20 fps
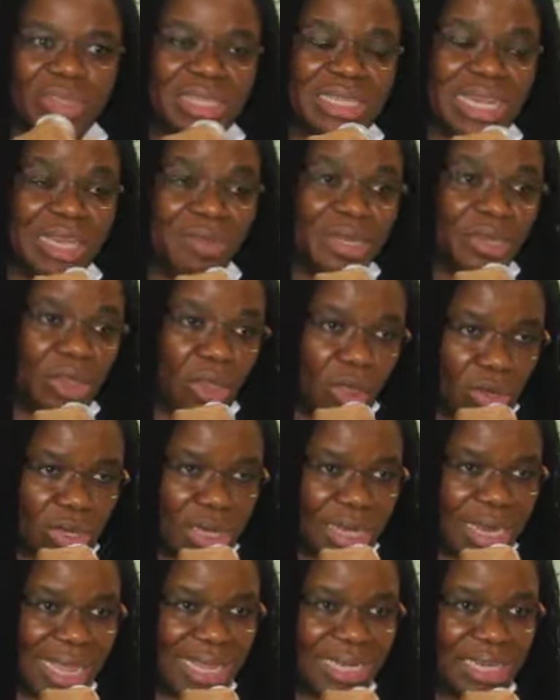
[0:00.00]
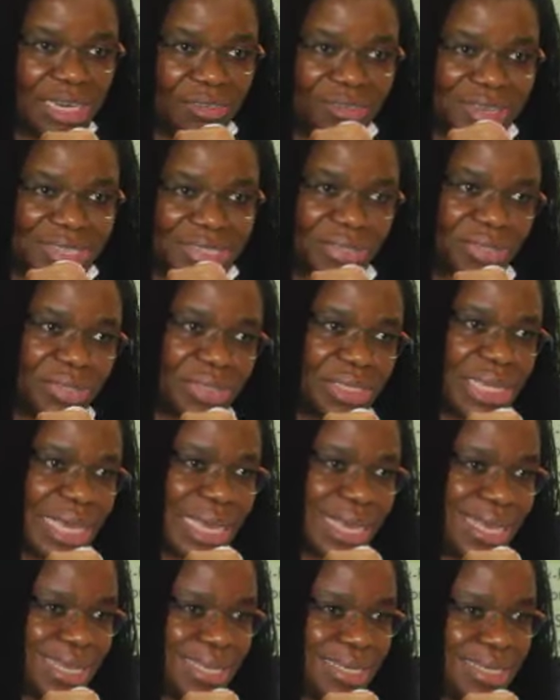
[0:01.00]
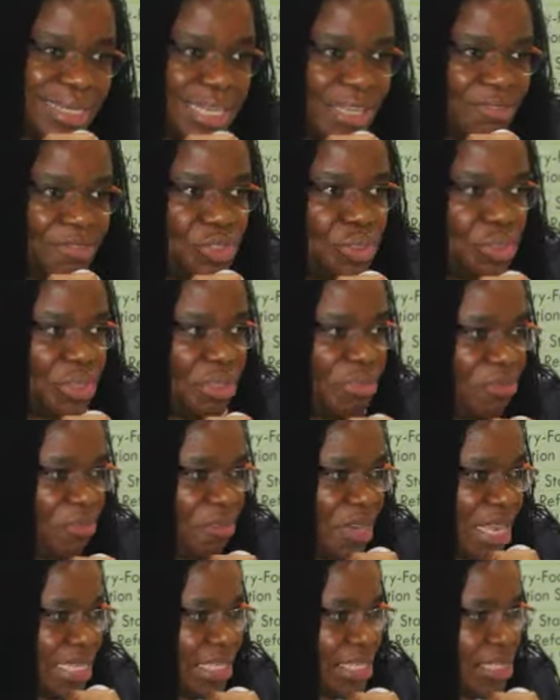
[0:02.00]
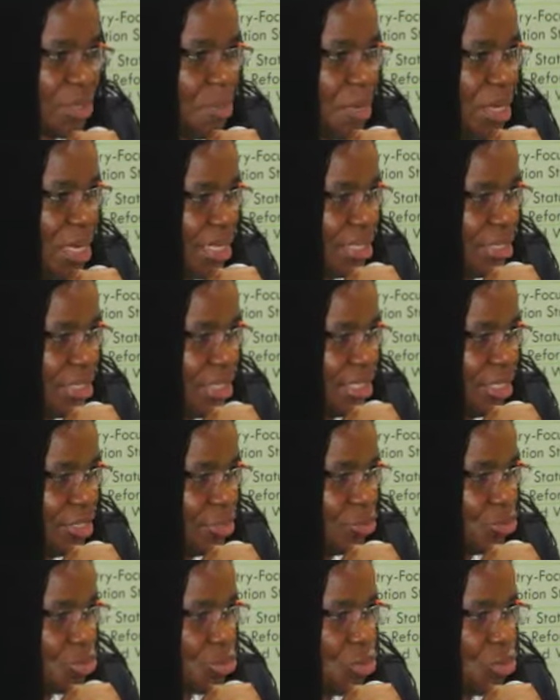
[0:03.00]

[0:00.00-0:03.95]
Now, an online investor's guide gives you the flexibility